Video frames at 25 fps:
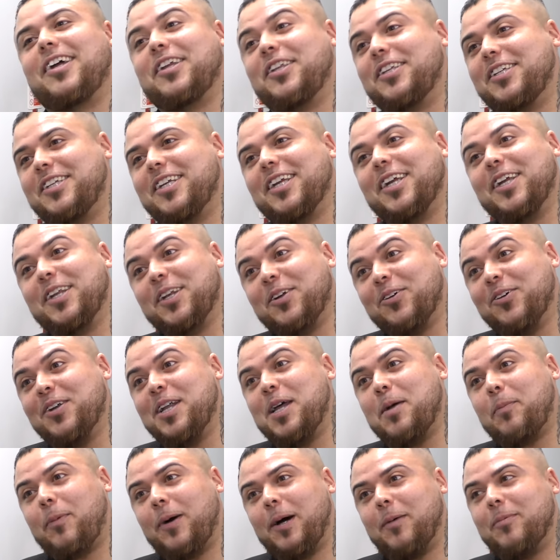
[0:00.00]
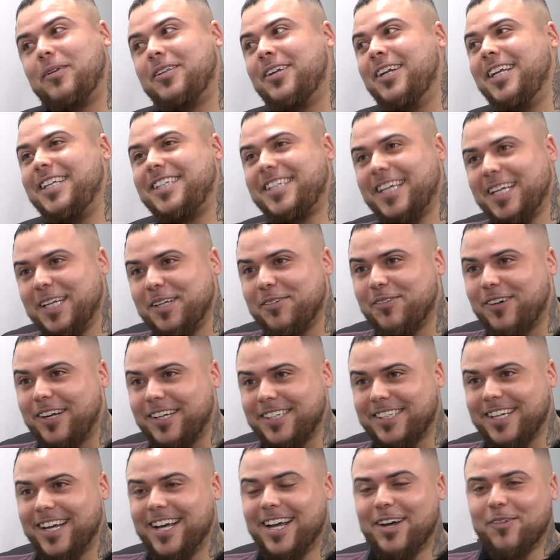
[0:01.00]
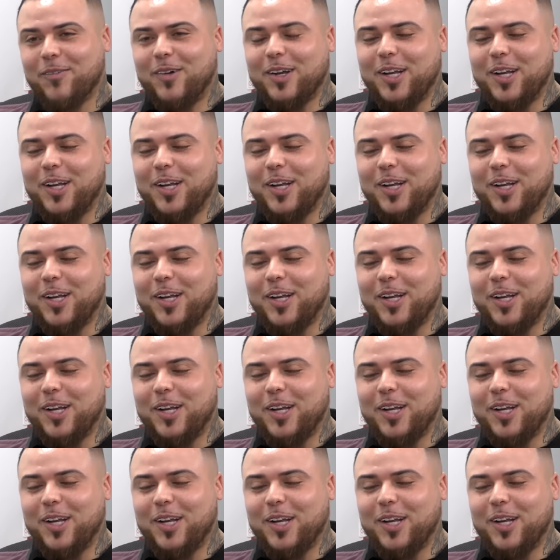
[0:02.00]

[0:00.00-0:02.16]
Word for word: like in, on their pub. There's only 10 of us.